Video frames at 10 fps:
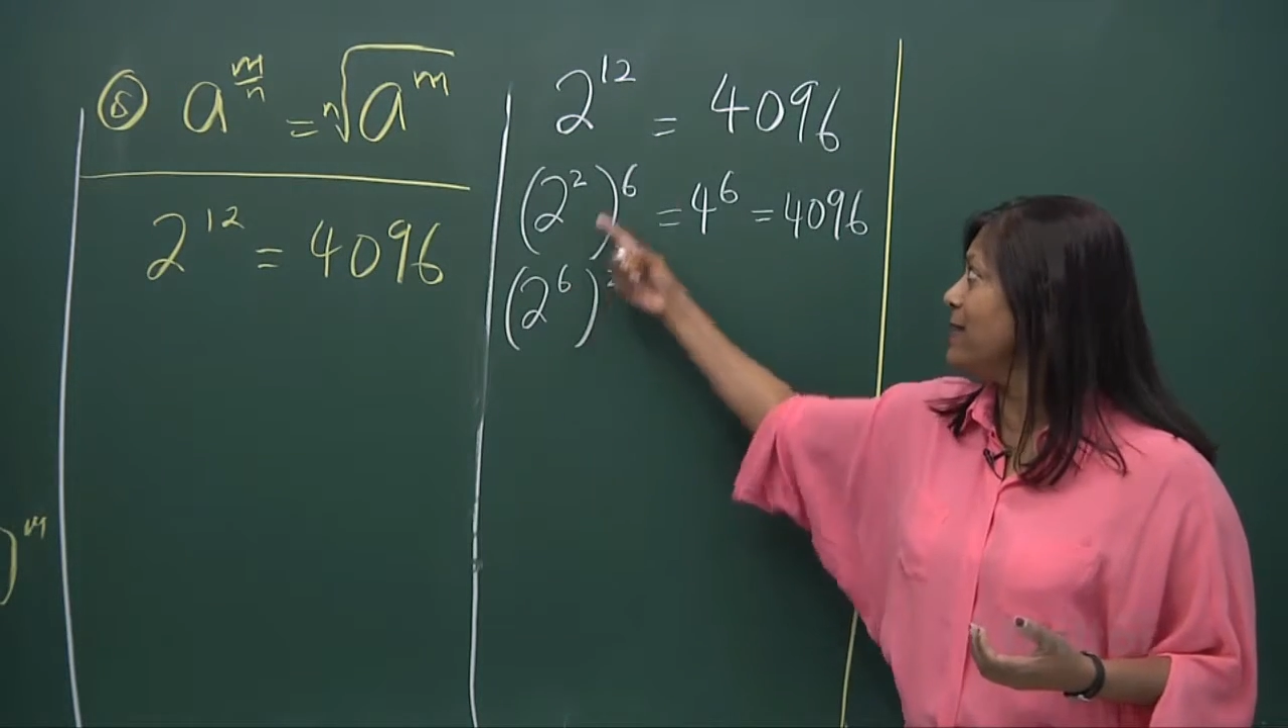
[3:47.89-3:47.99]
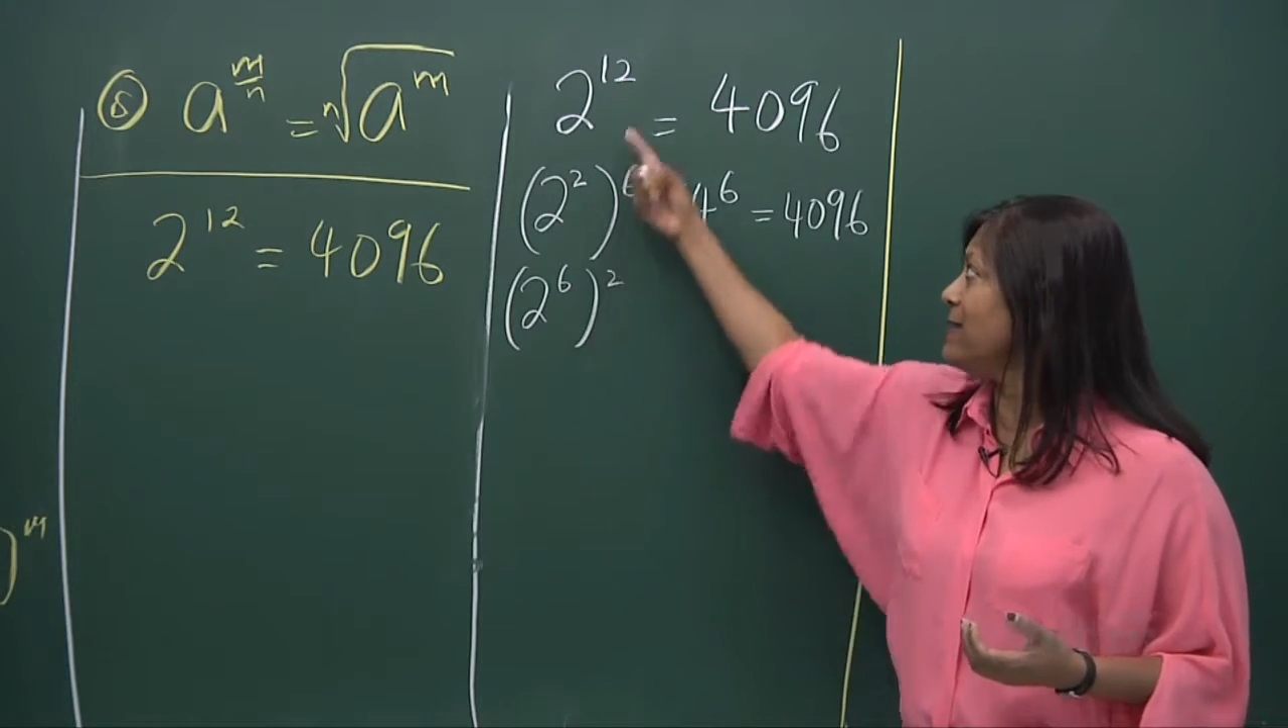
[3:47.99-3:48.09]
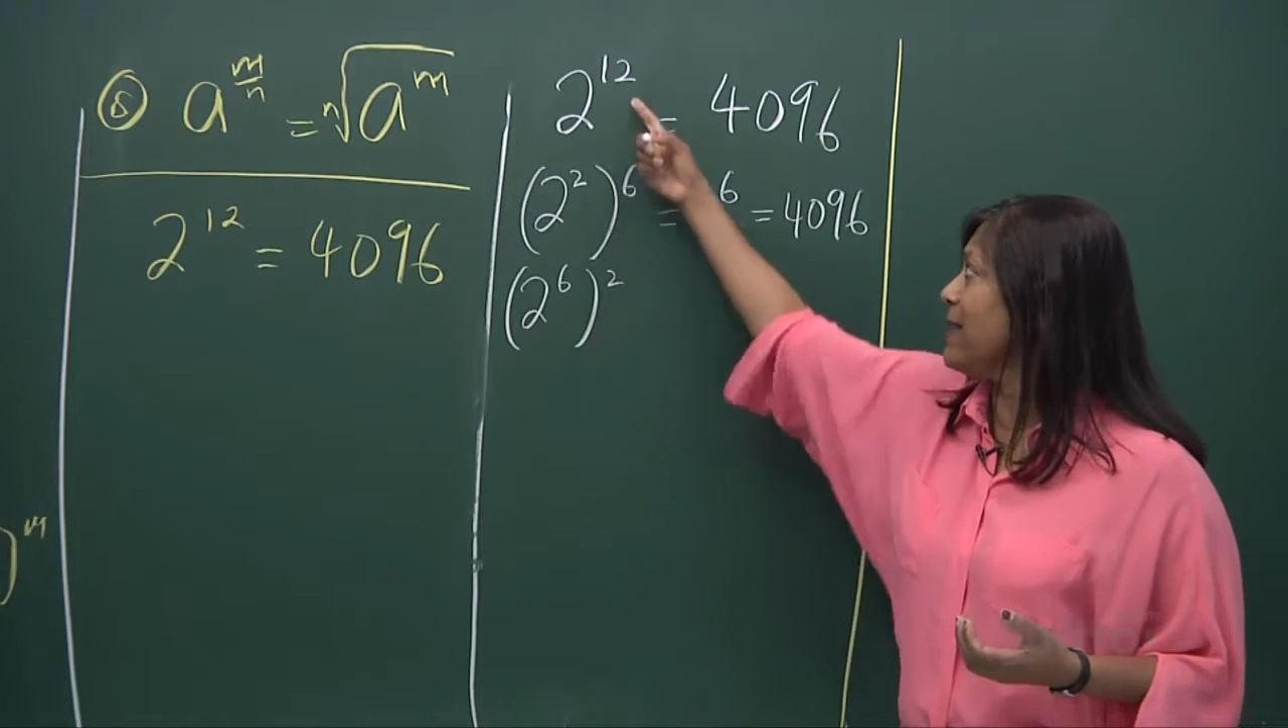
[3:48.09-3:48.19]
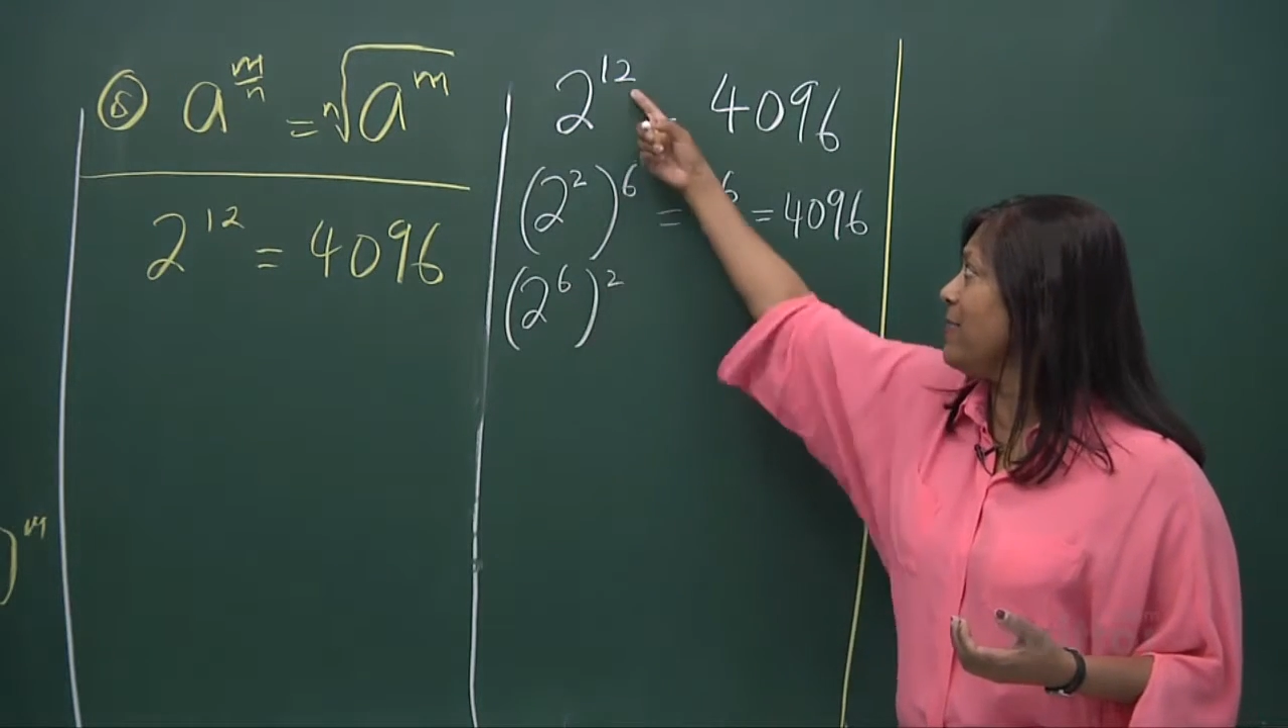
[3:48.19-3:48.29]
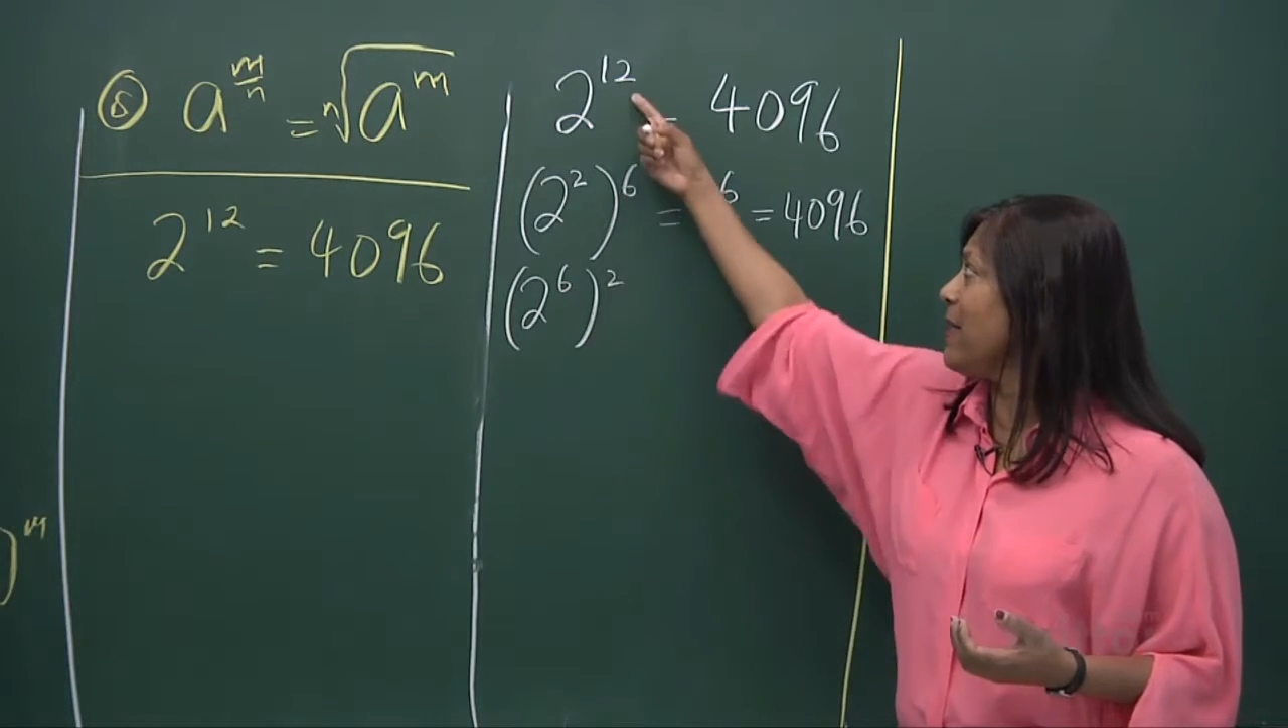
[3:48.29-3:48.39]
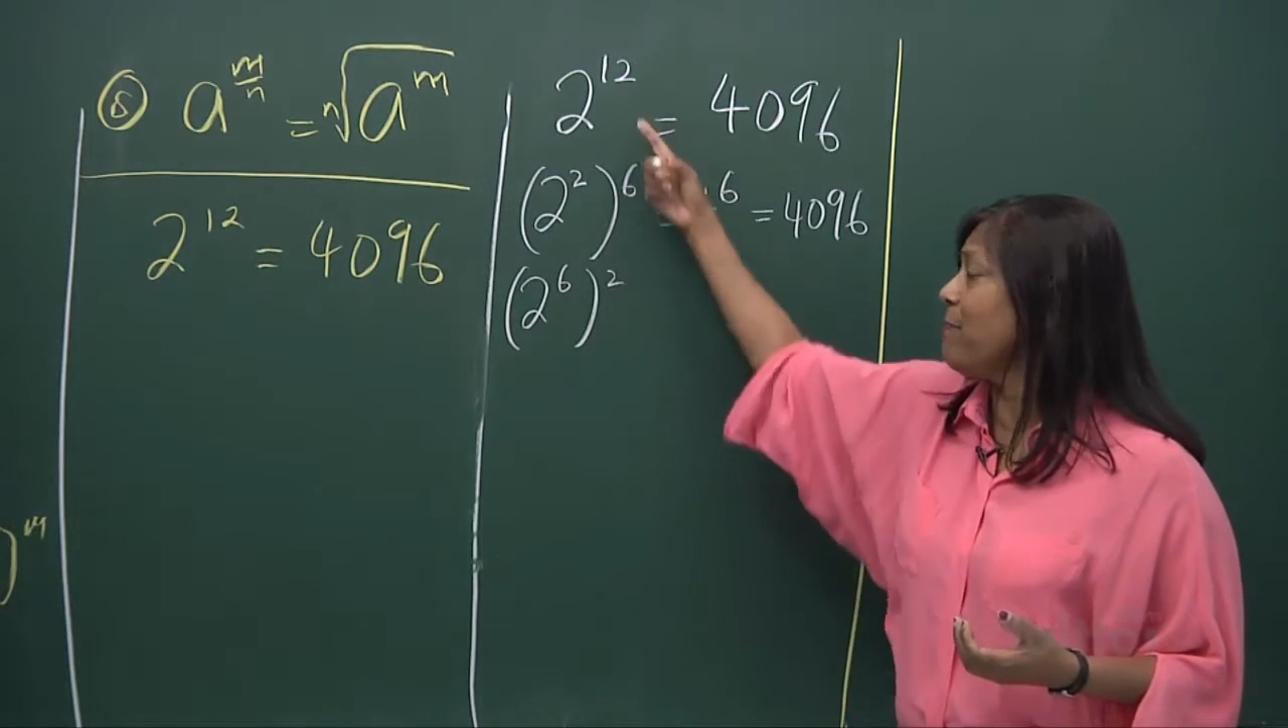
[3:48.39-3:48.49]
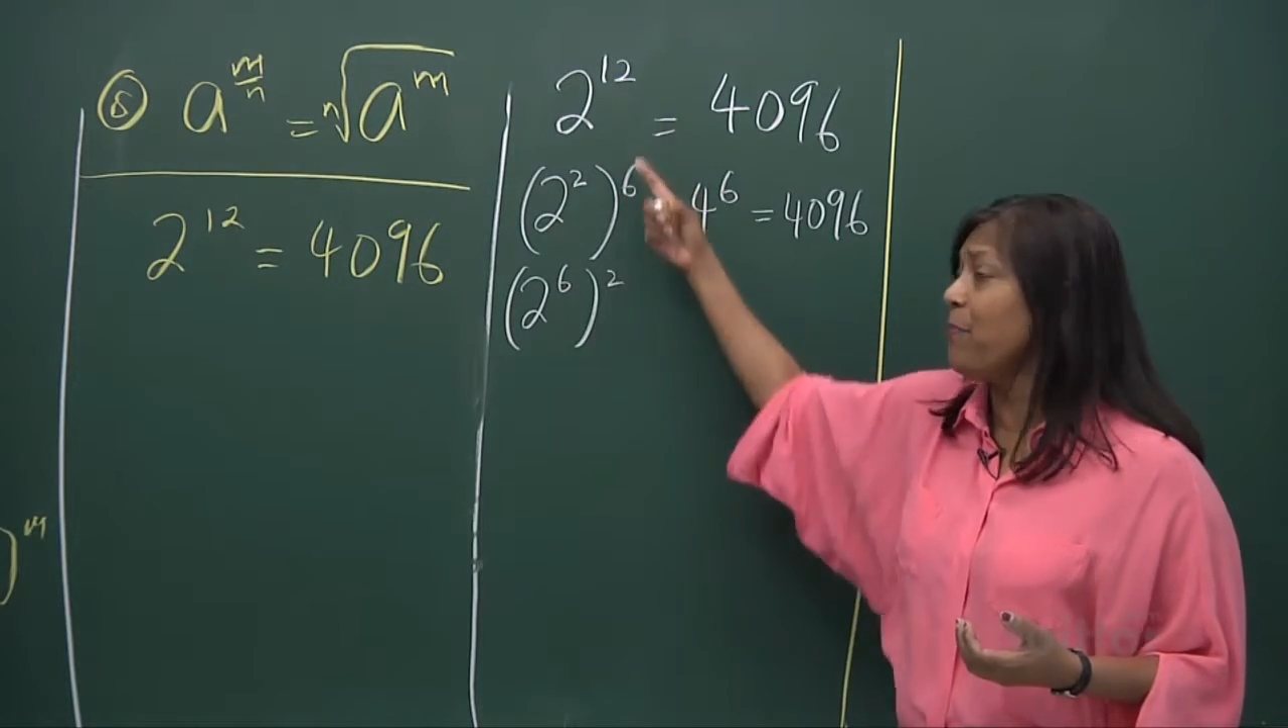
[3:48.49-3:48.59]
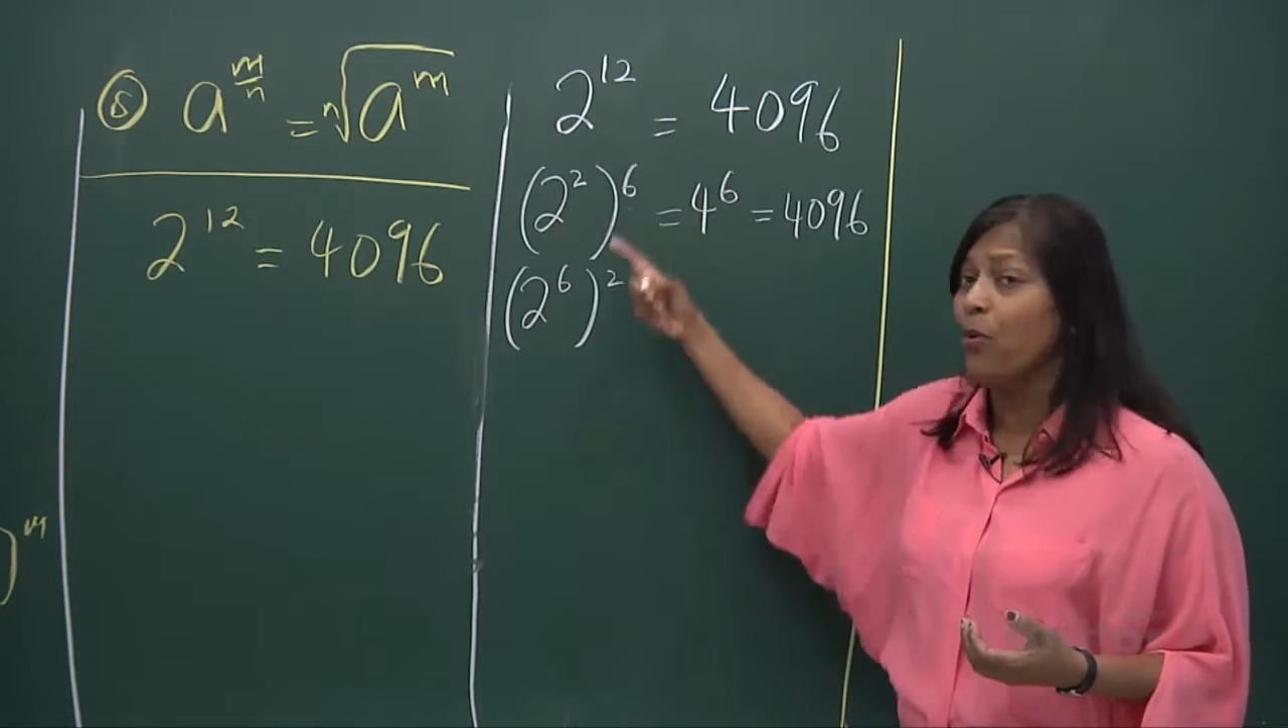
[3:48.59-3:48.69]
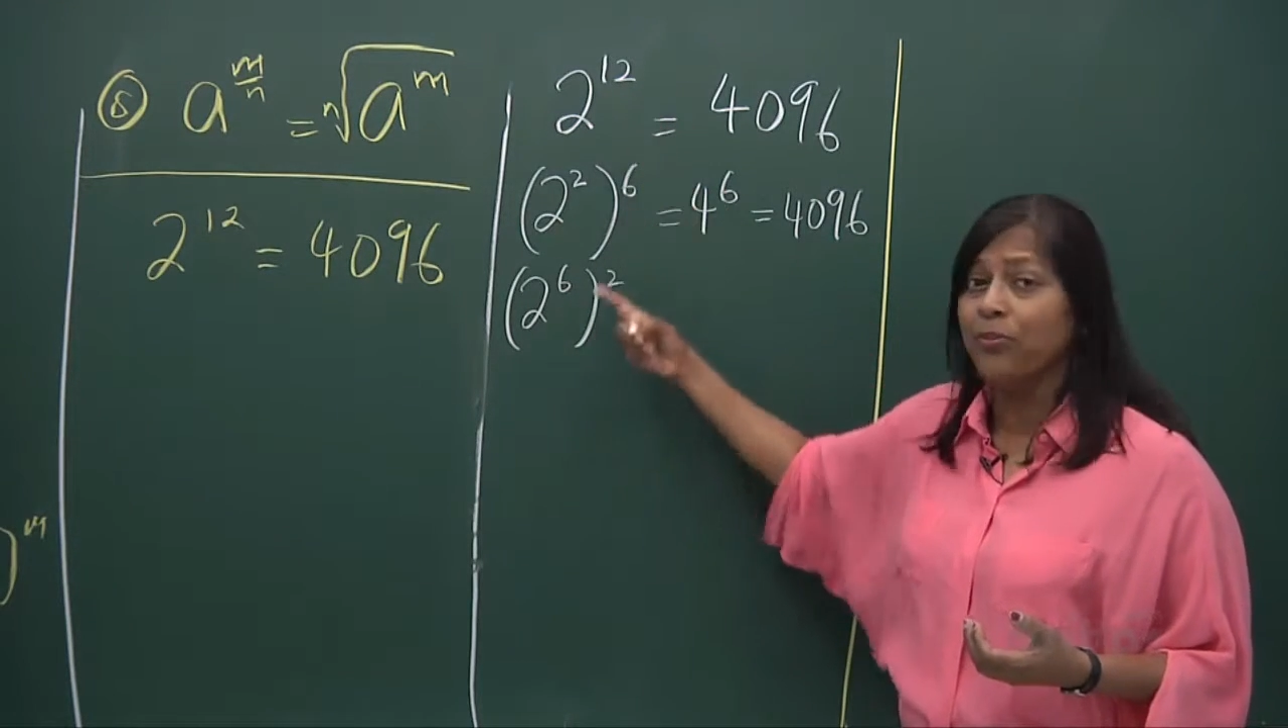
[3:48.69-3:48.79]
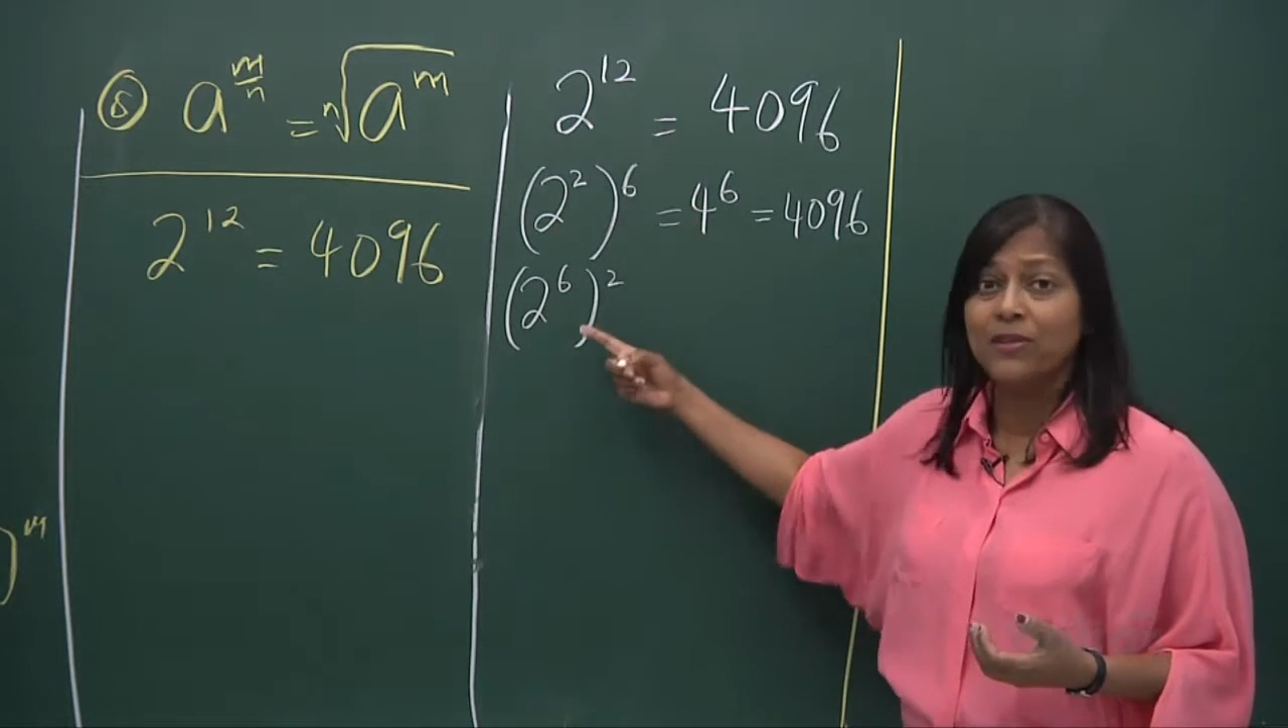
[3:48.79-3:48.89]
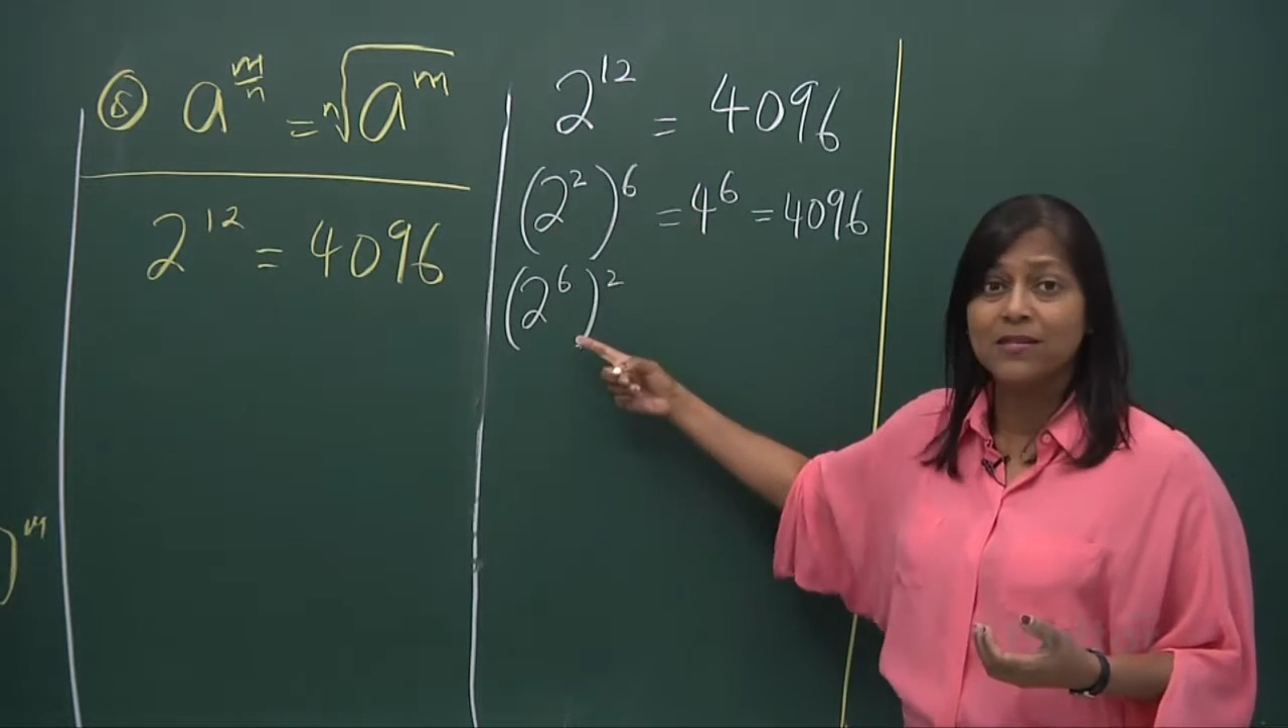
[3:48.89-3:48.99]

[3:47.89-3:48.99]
say they're both the